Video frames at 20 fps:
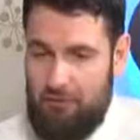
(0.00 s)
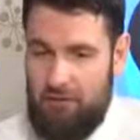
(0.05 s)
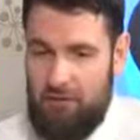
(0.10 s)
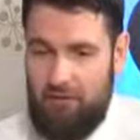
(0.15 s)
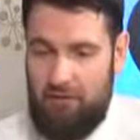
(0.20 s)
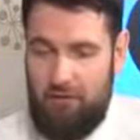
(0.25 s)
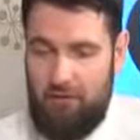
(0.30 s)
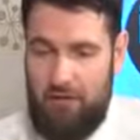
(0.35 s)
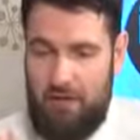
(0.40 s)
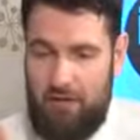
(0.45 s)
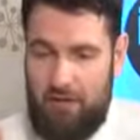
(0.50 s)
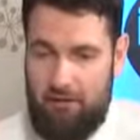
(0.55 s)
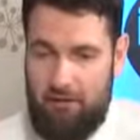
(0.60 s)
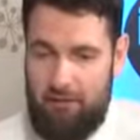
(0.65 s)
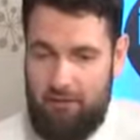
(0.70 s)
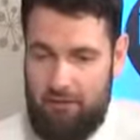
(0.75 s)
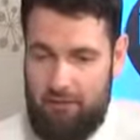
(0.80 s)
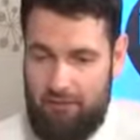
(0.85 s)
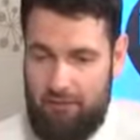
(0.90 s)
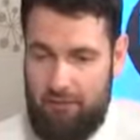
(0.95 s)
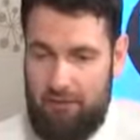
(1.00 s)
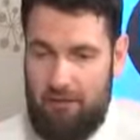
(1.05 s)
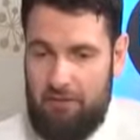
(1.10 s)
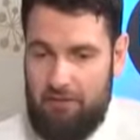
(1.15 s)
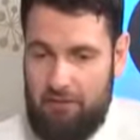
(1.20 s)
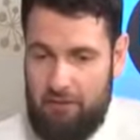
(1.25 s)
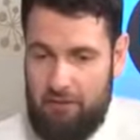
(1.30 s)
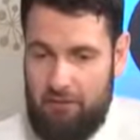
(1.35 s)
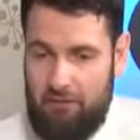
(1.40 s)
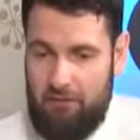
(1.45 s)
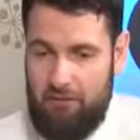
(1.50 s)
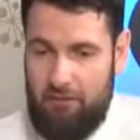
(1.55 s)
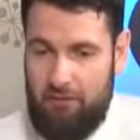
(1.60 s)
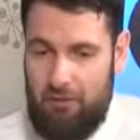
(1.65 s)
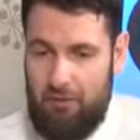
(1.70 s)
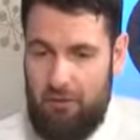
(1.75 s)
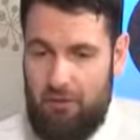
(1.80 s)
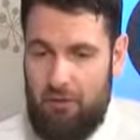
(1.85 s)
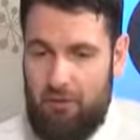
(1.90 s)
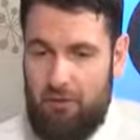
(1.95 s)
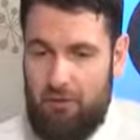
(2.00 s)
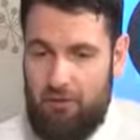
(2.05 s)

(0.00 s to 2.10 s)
You got your divinity degree.